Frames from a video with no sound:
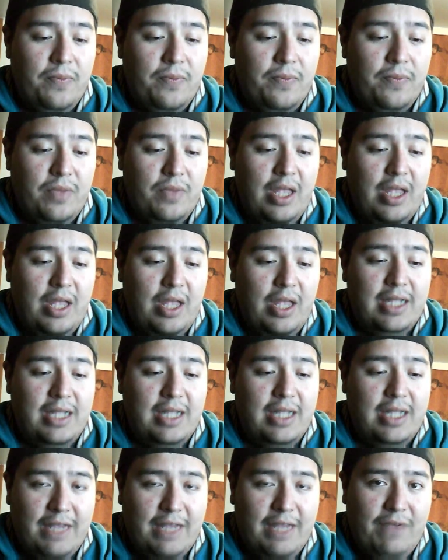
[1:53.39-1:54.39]
And the
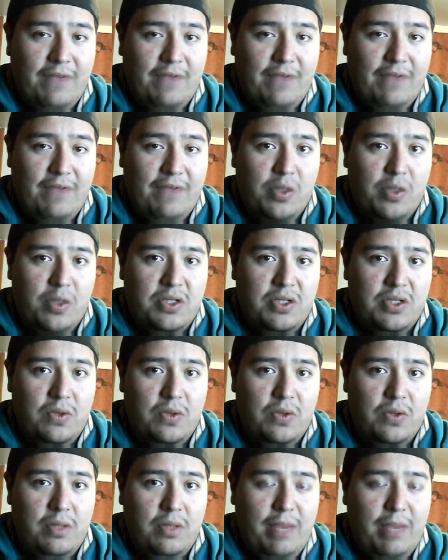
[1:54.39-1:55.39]
second fight went to
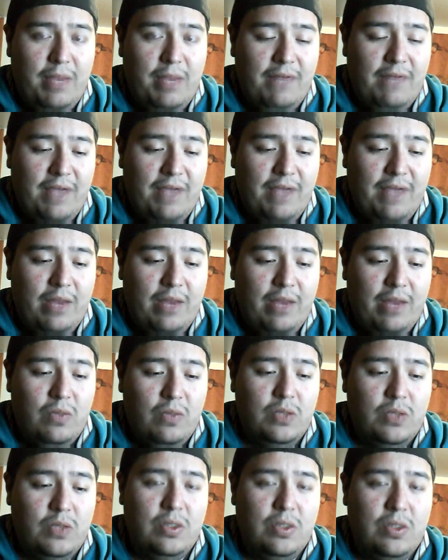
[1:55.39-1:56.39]
the main fight,
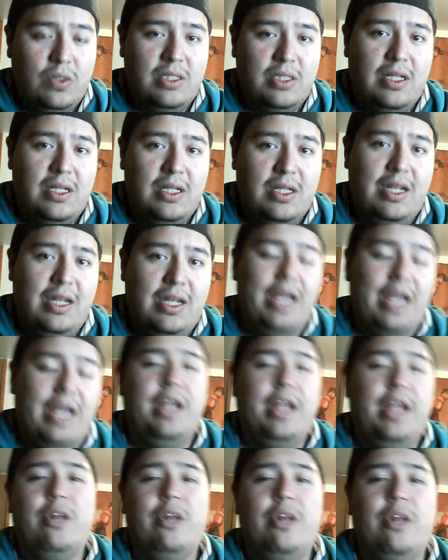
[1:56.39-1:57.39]
which was Dan
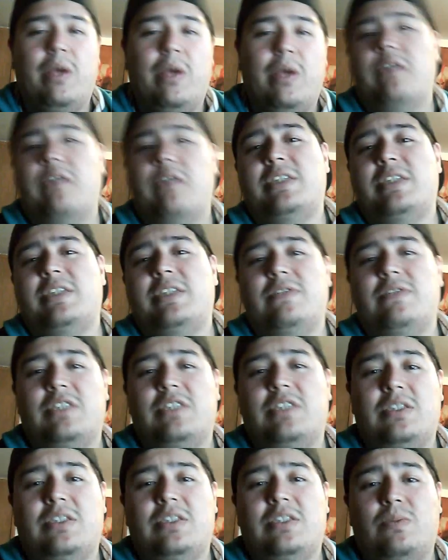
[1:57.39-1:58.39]
Hendo Henderson
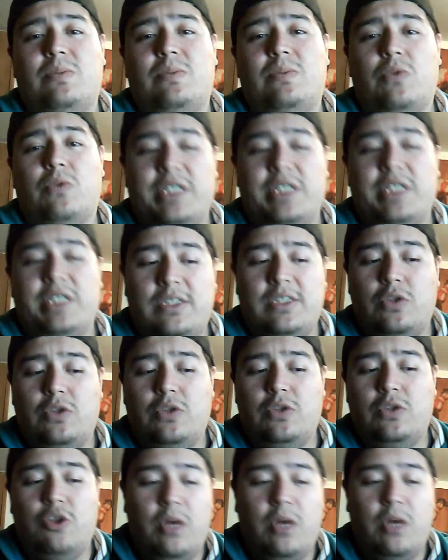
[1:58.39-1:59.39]
versus Mauricio
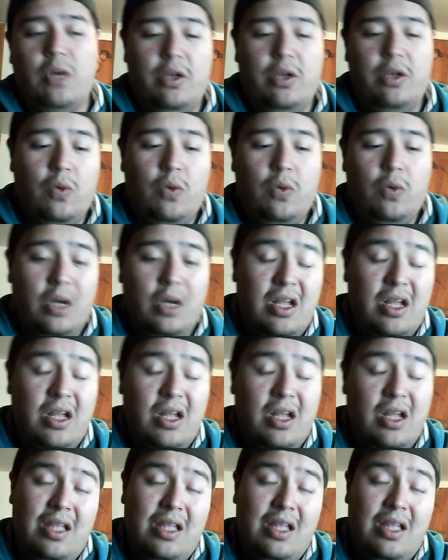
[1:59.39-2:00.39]
Shogun Hua.
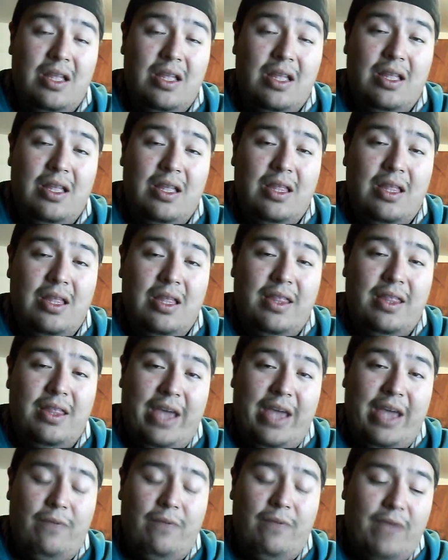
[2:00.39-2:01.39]

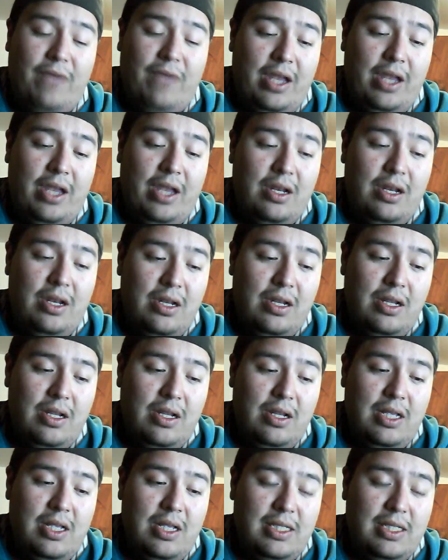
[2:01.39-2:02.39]
That fight
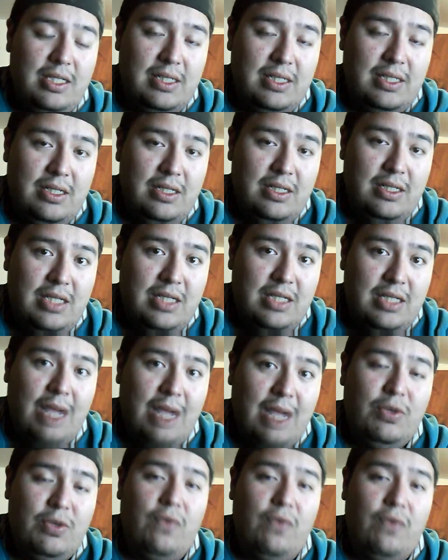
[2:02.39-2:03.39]
is top
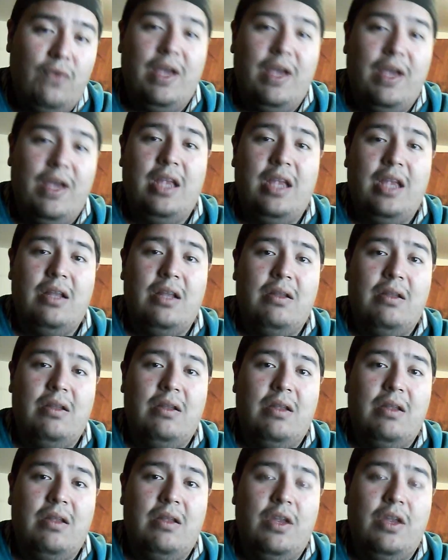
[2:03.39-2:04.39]
2 fight
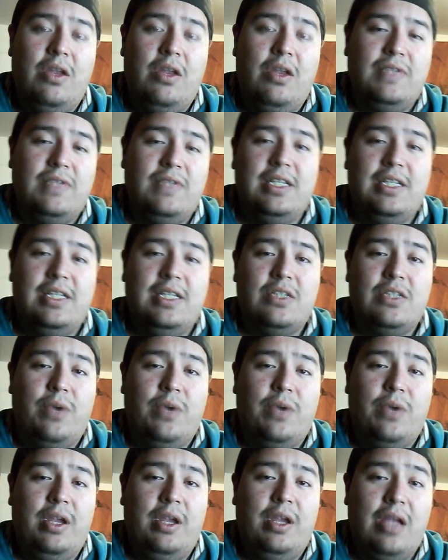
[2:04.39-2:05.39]
in UFC
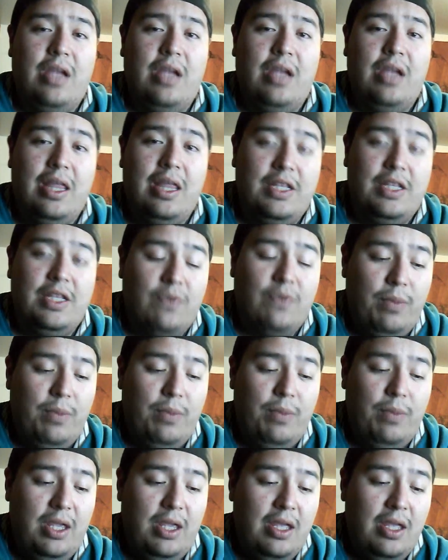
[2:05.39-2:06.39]
history, at least for
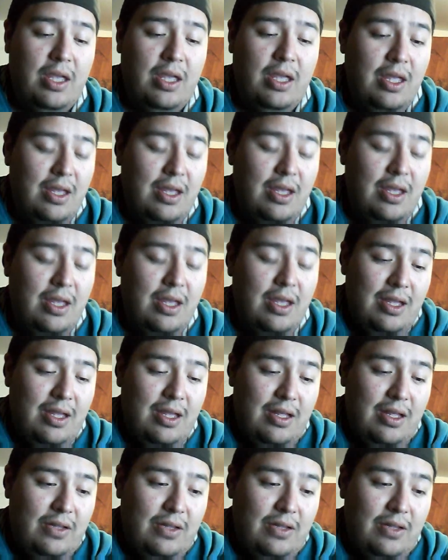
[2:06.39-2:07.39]
me.
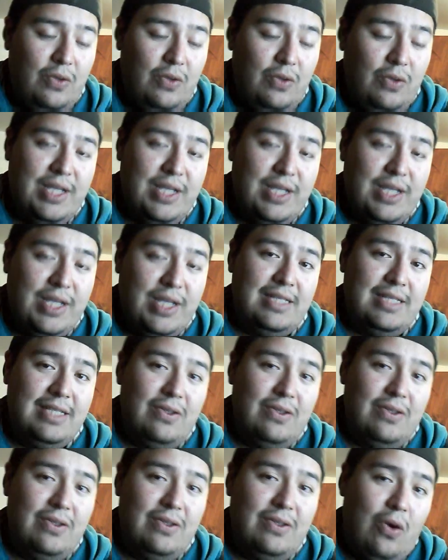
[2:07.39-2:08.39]
Those guys
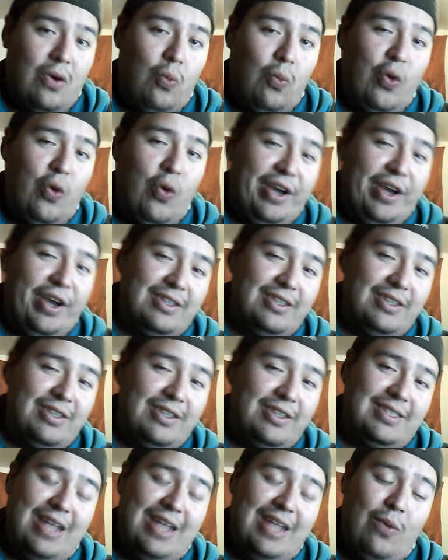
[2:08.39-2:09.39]
are
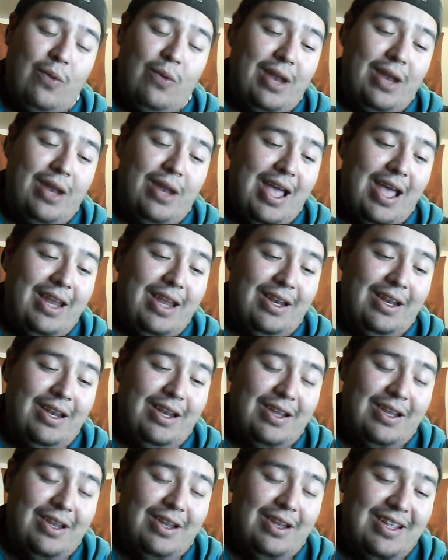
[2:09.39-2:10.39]
warriors. They went at it.
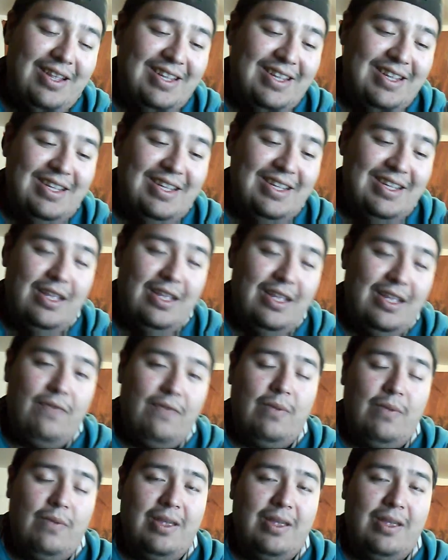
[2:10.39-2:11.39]
If
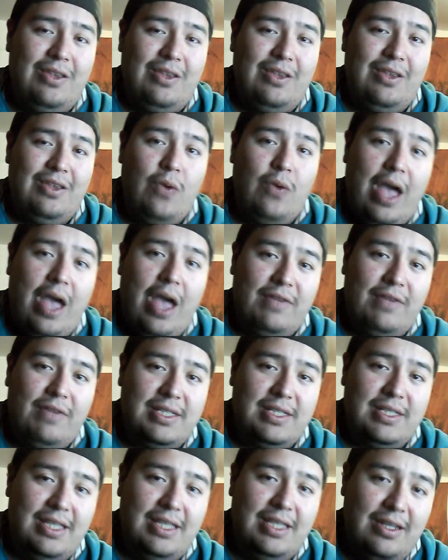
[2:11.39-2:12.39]
you have to
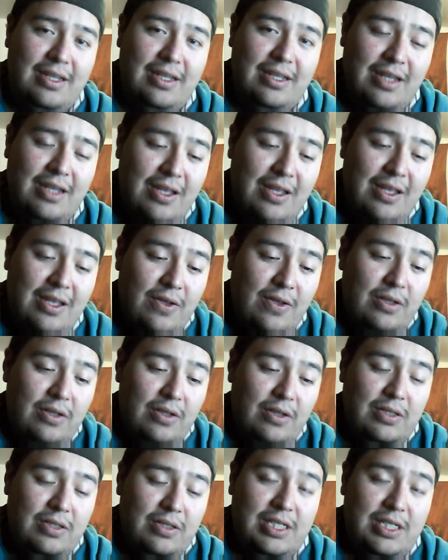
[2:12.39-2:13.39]
see it,
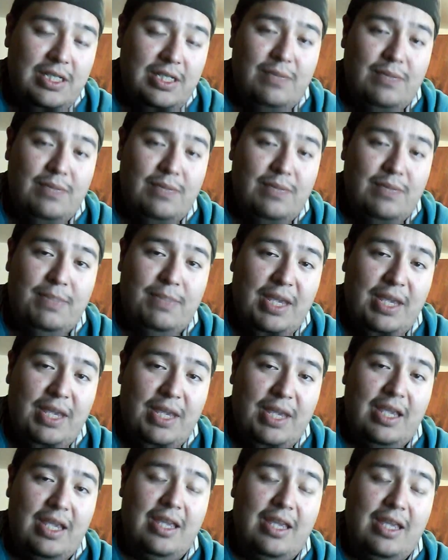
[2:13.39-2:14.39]
just me
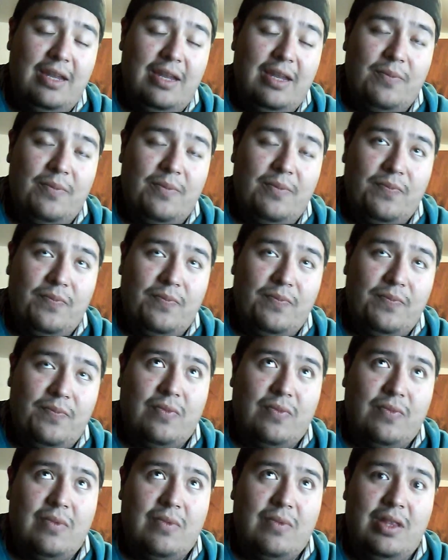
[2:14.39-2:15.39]
speaking it
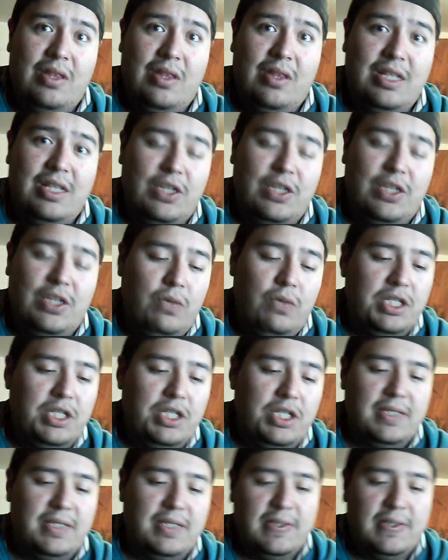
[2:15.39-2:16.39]
doesn't do it
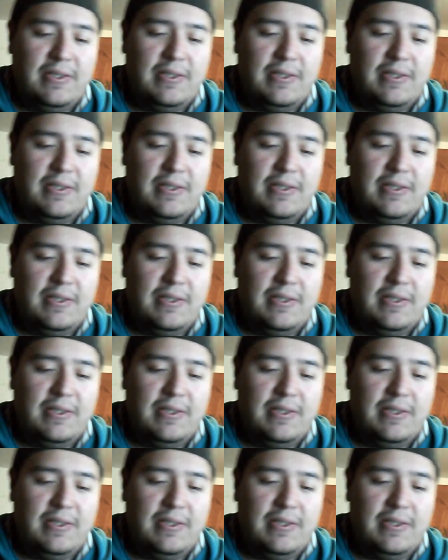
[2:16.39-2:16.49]
justice.